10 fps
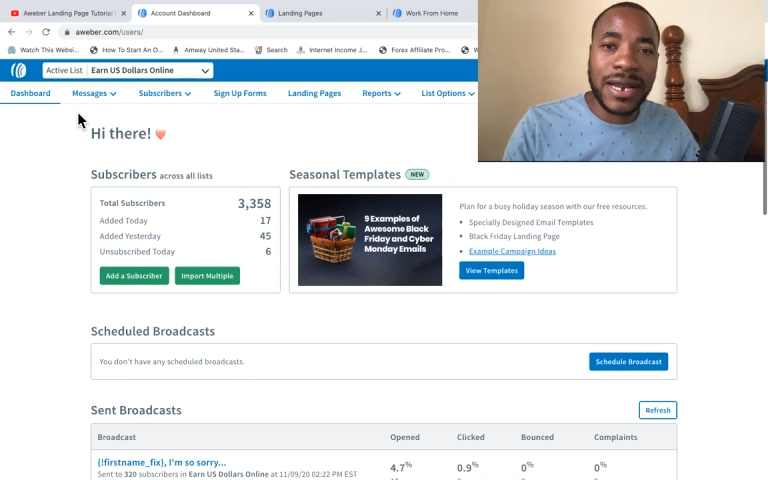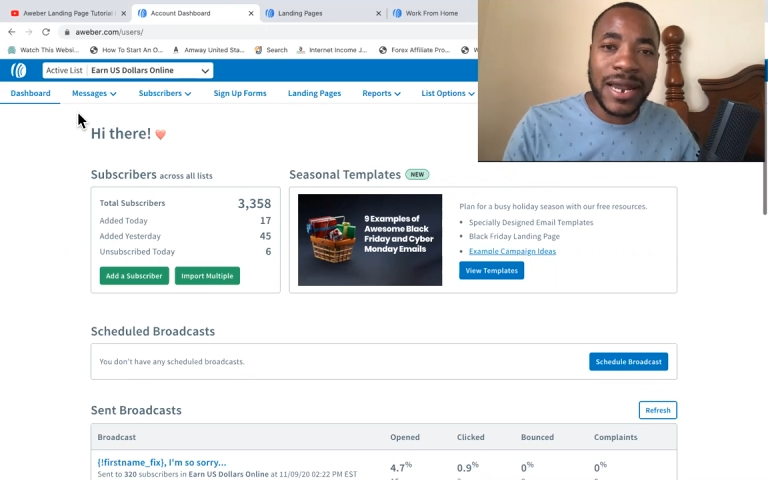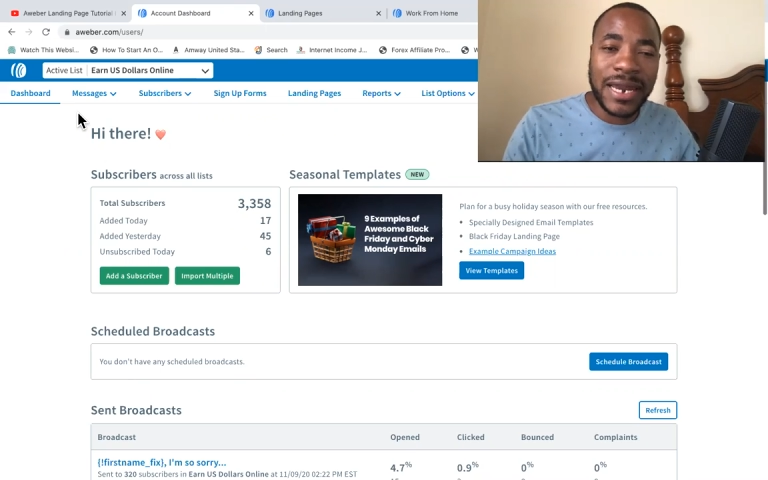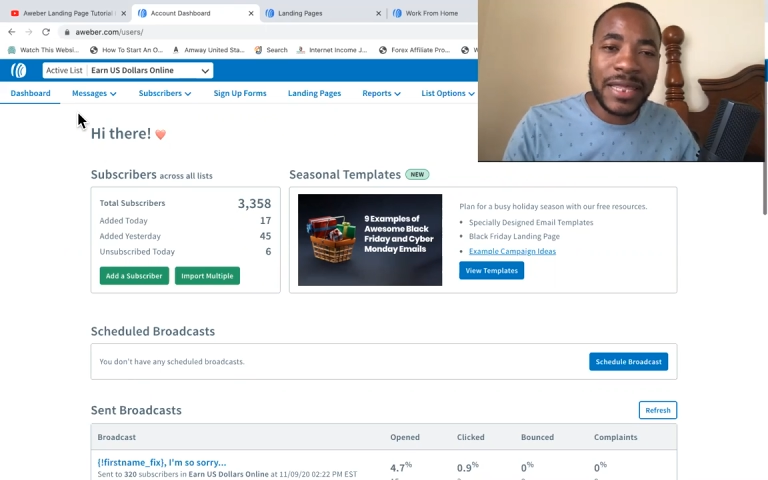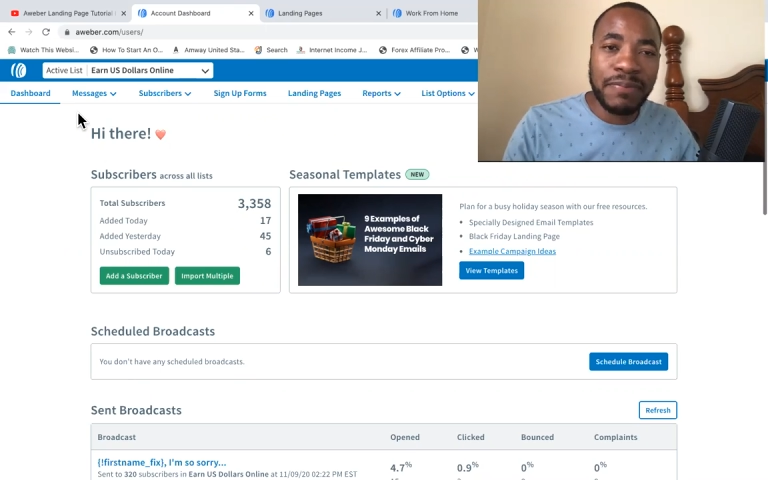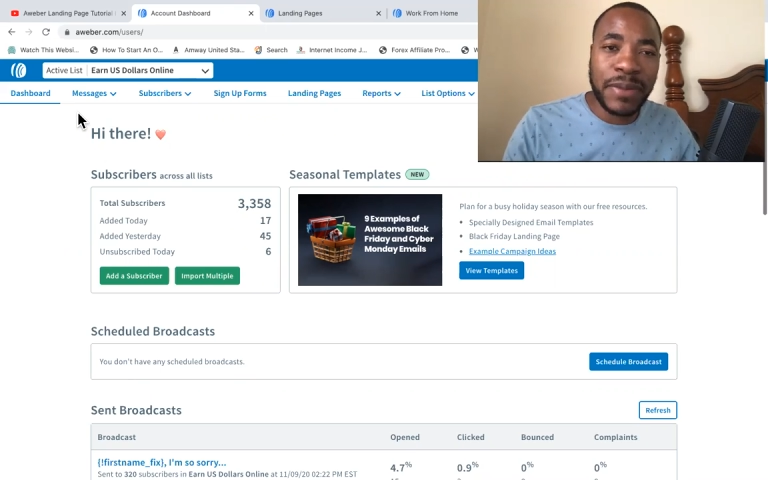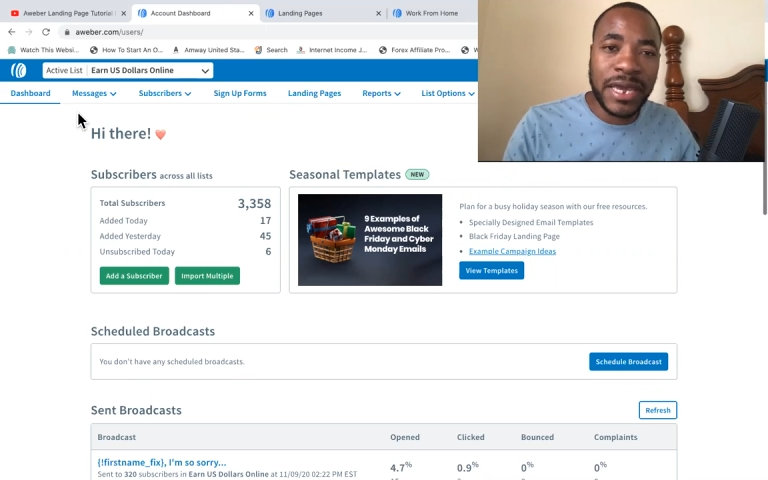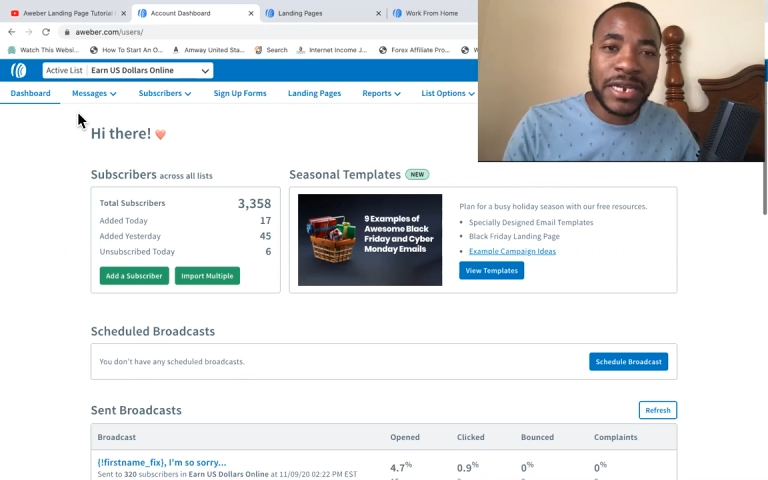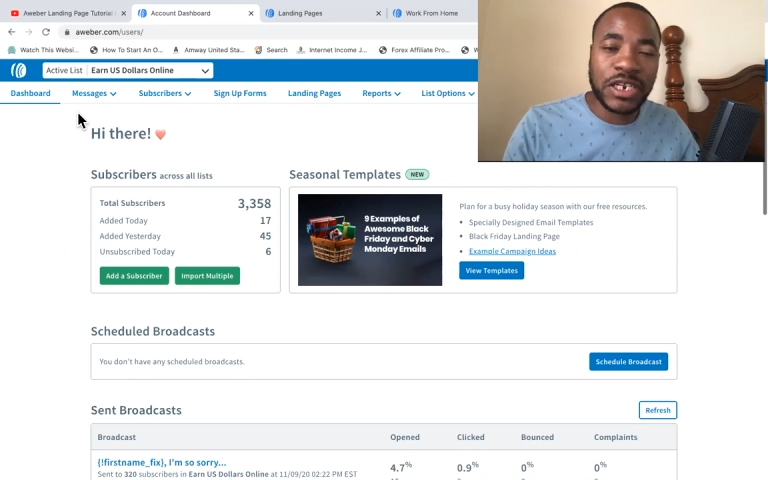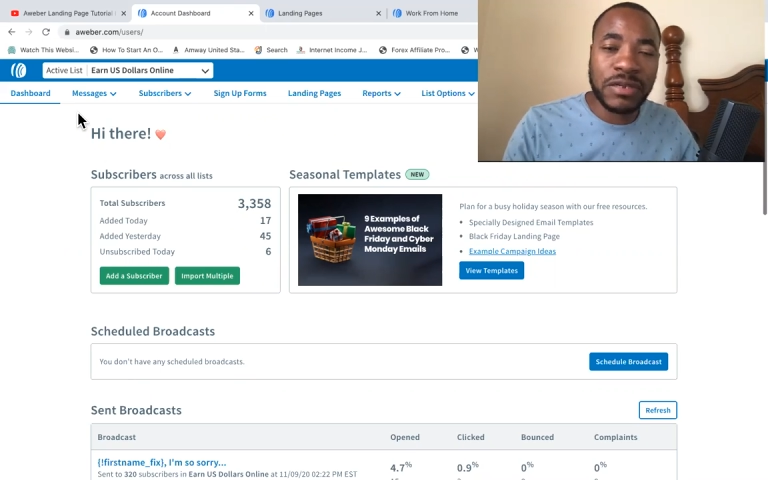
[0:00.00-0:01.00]
landing
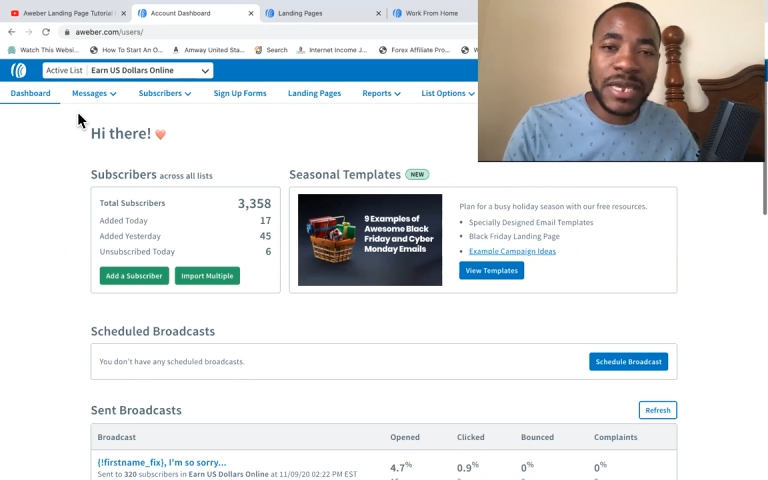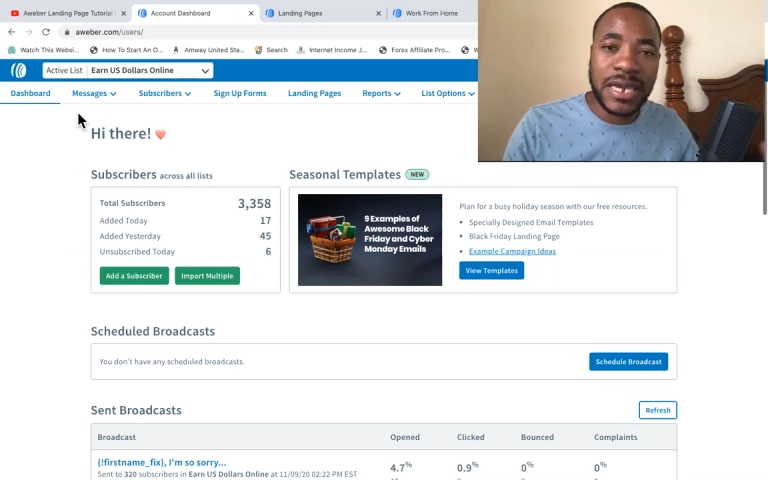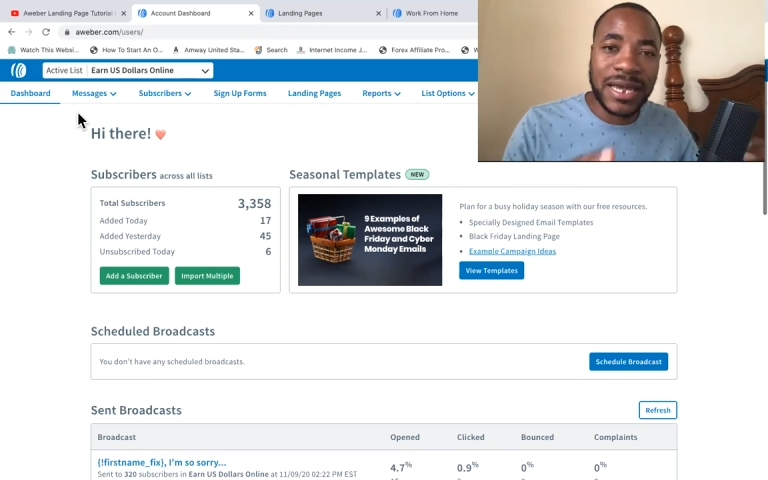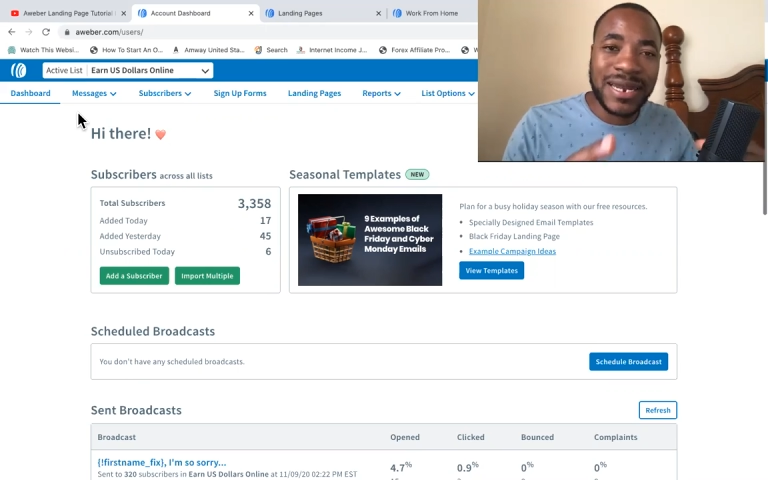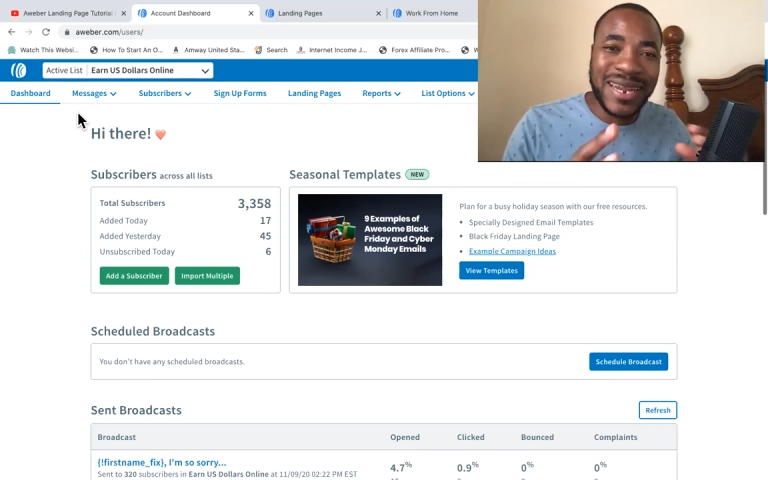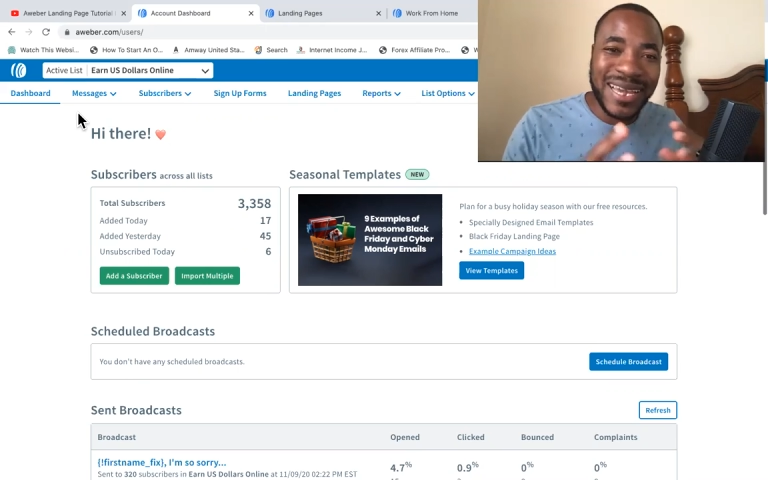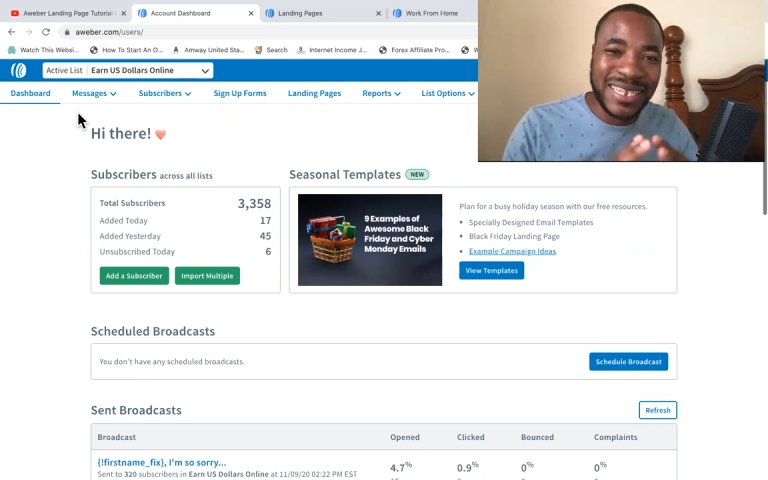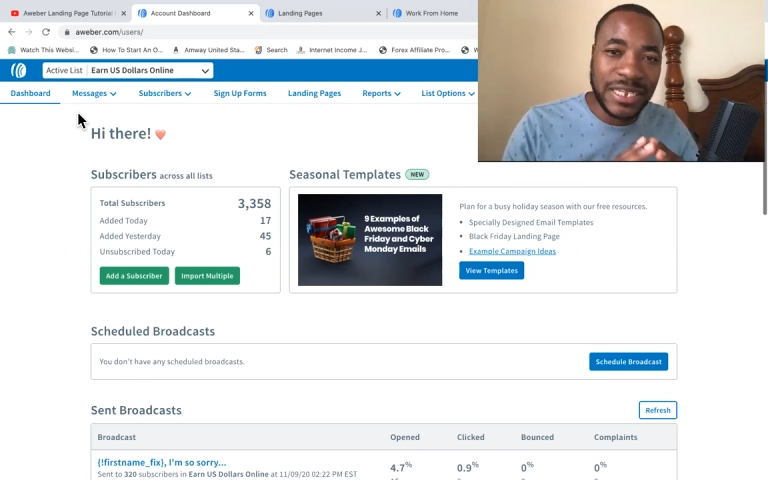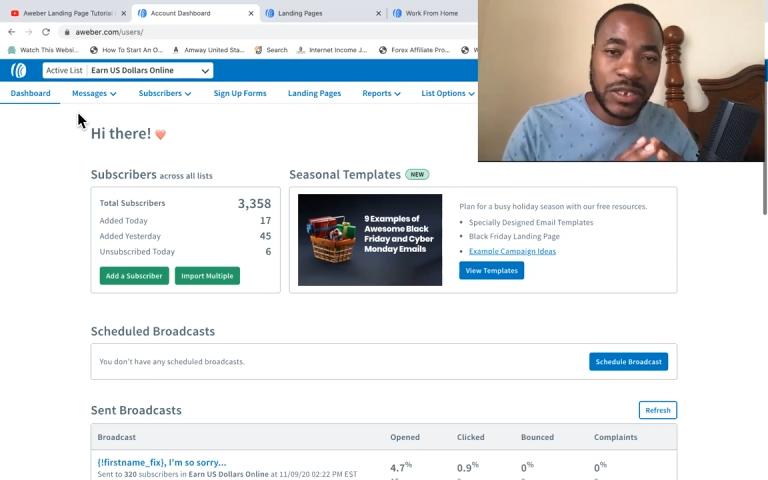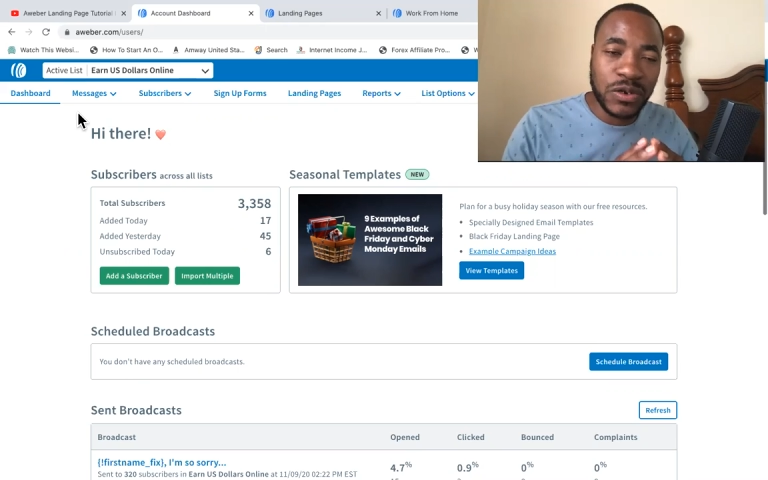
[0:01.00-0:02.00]
page to be
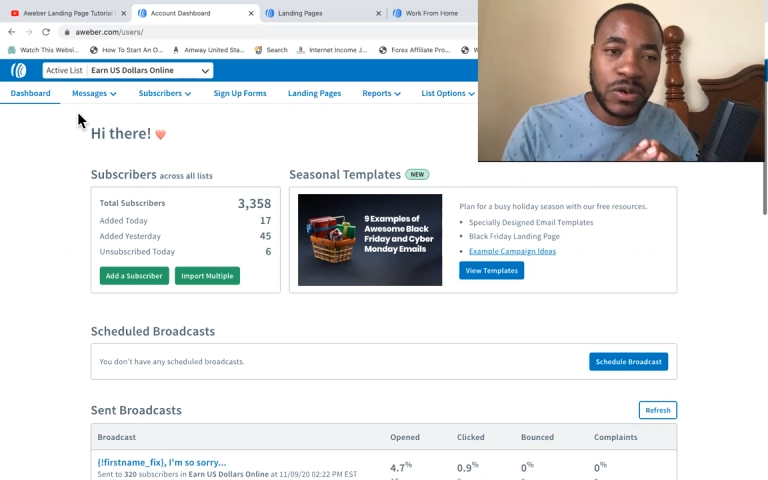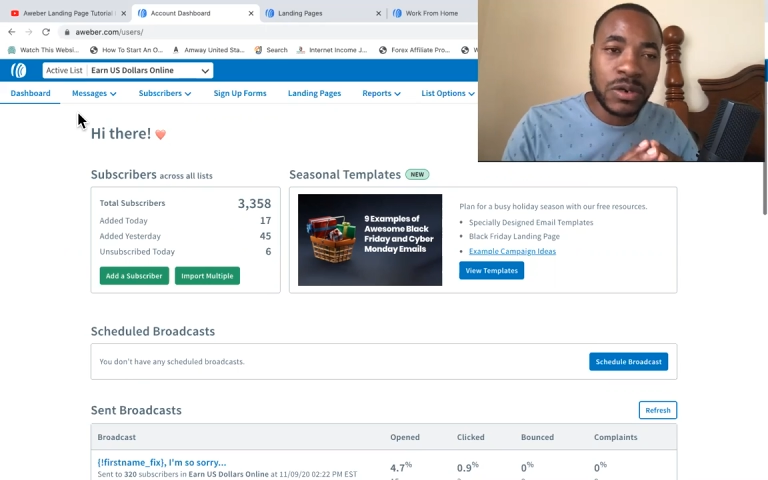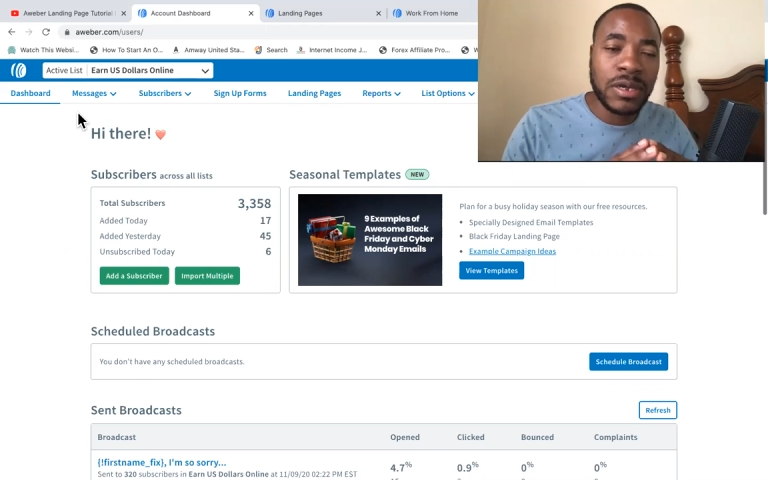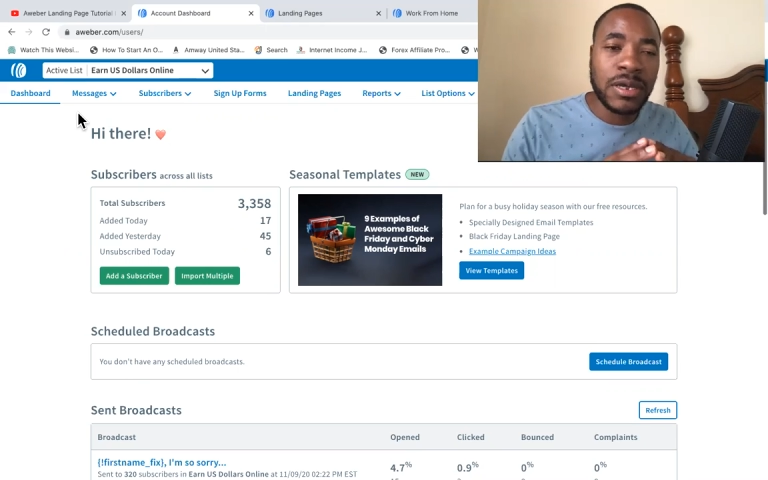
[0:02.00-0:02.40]
connected to,